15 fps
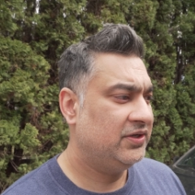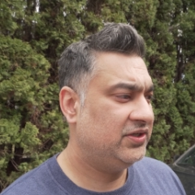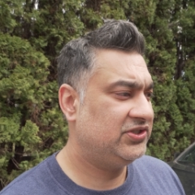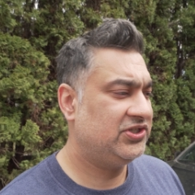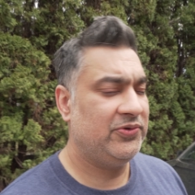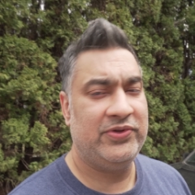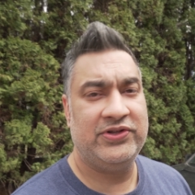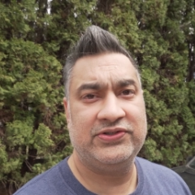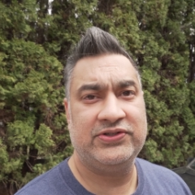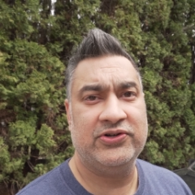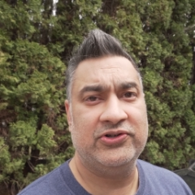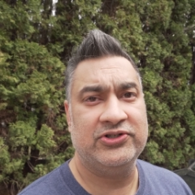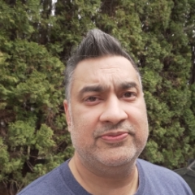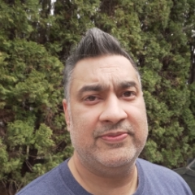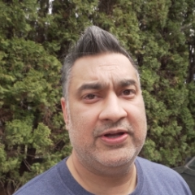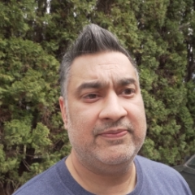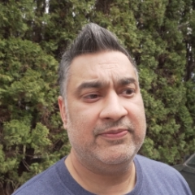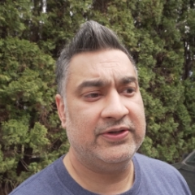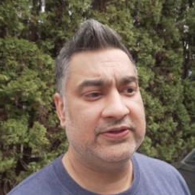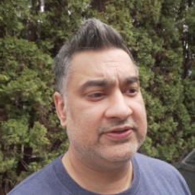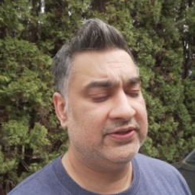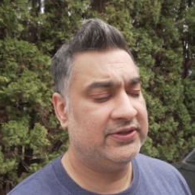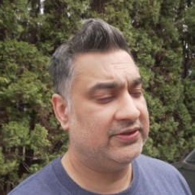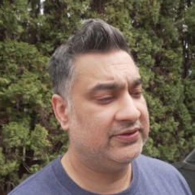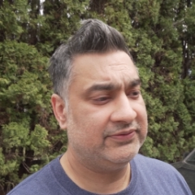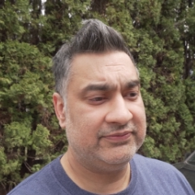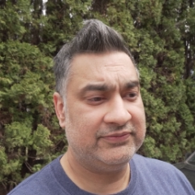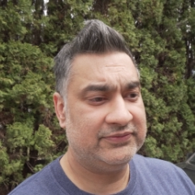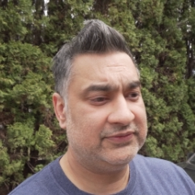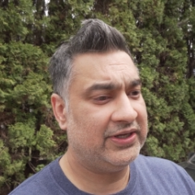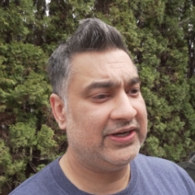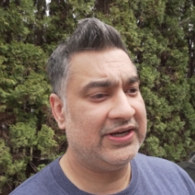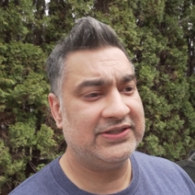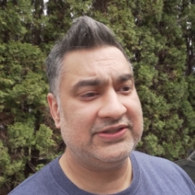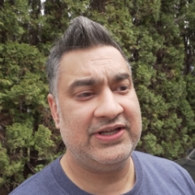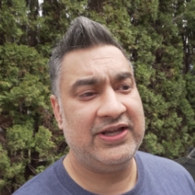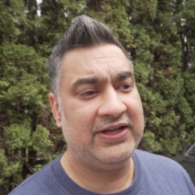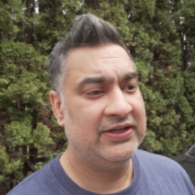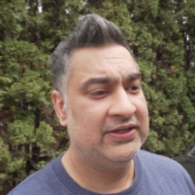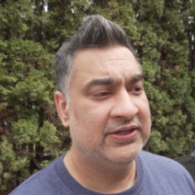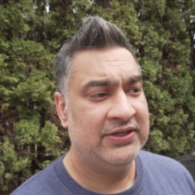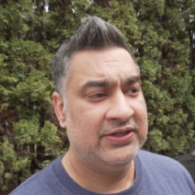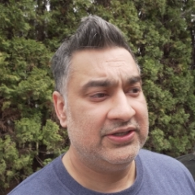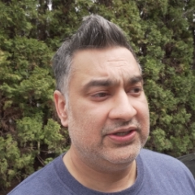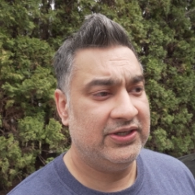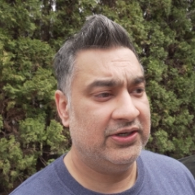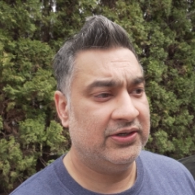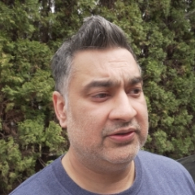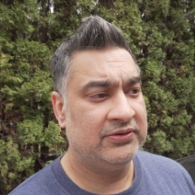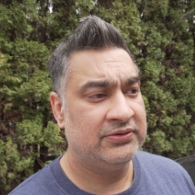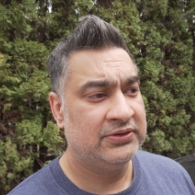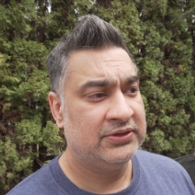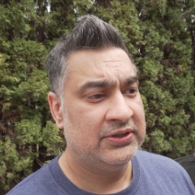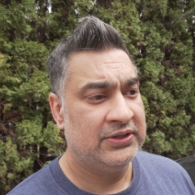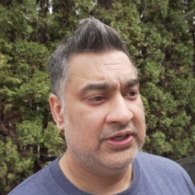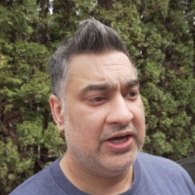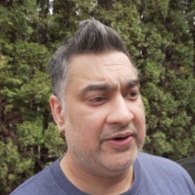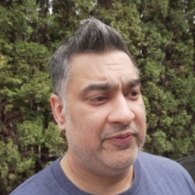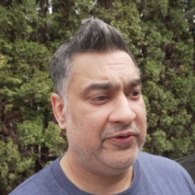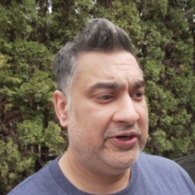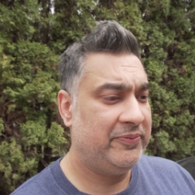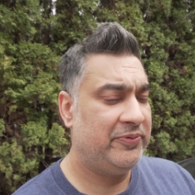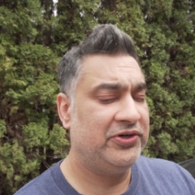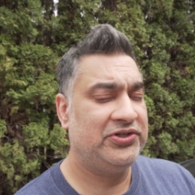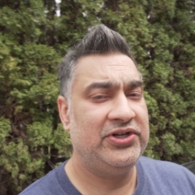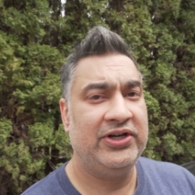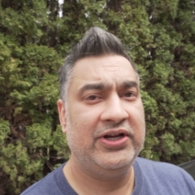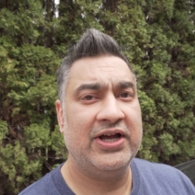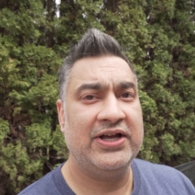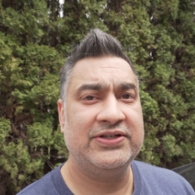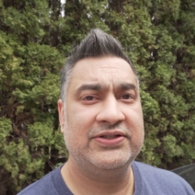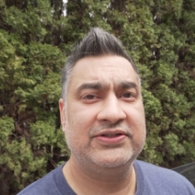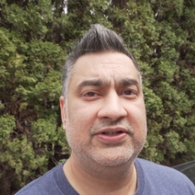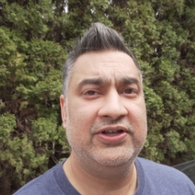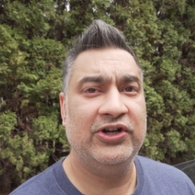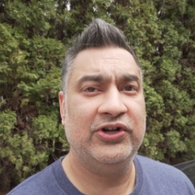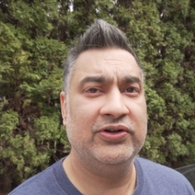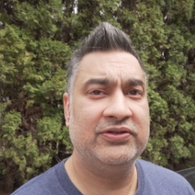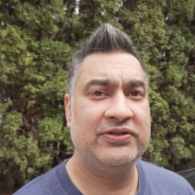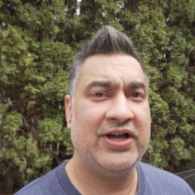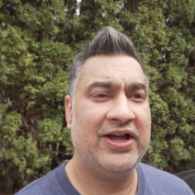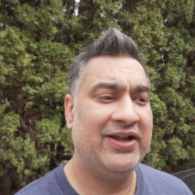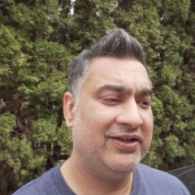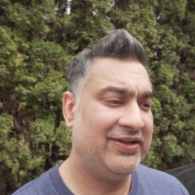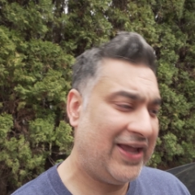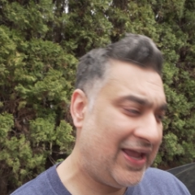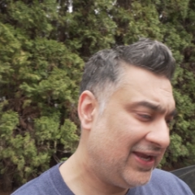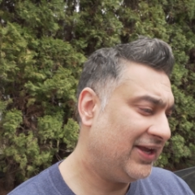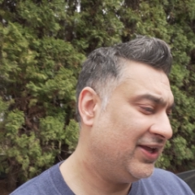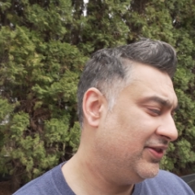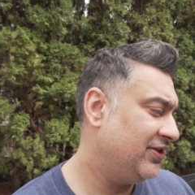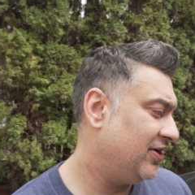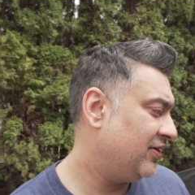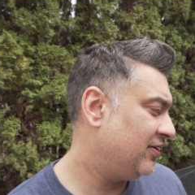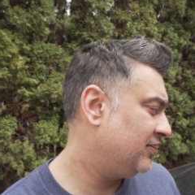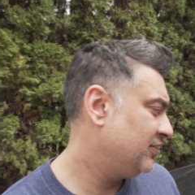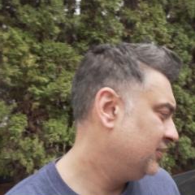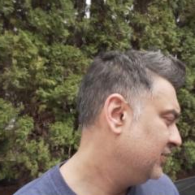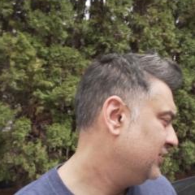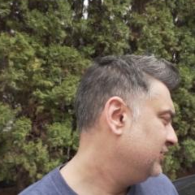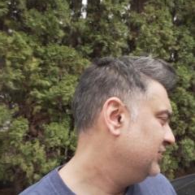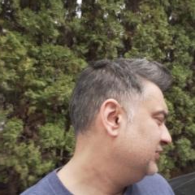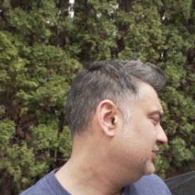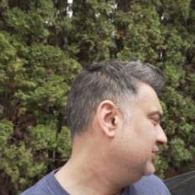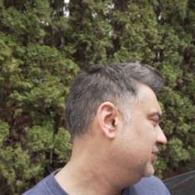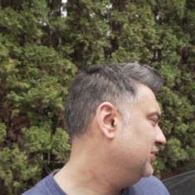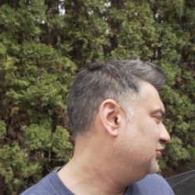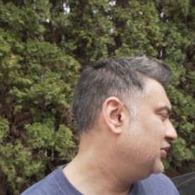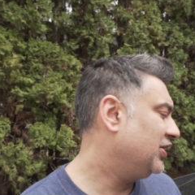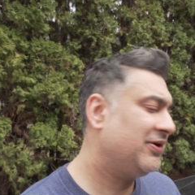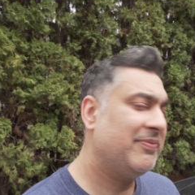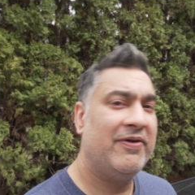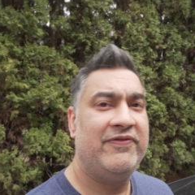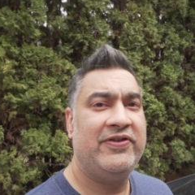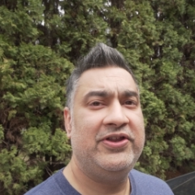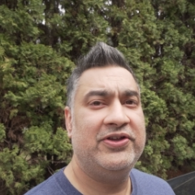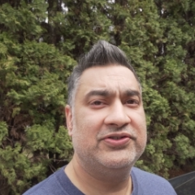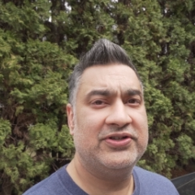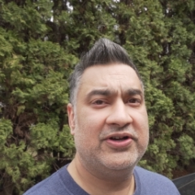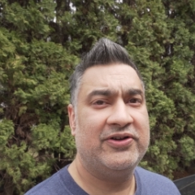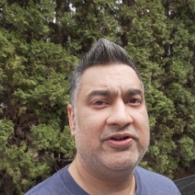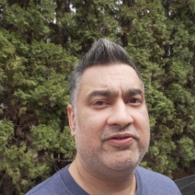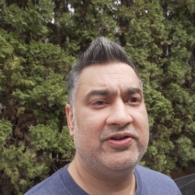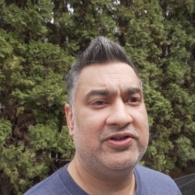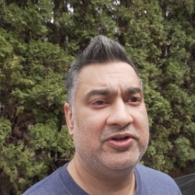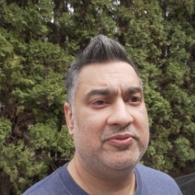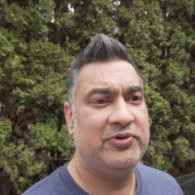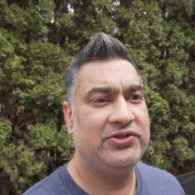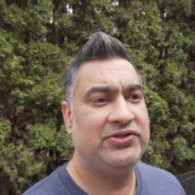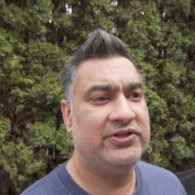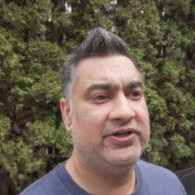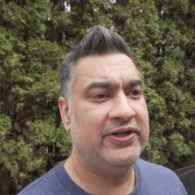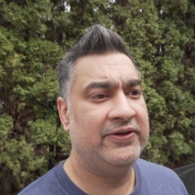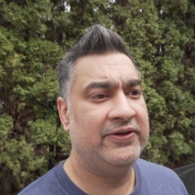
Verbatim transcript: and see where this goes, man. But uh, like I say, you know, I really appreciate you guys, you know, kind of hanging in there and checking my videos out. I greatly appreciate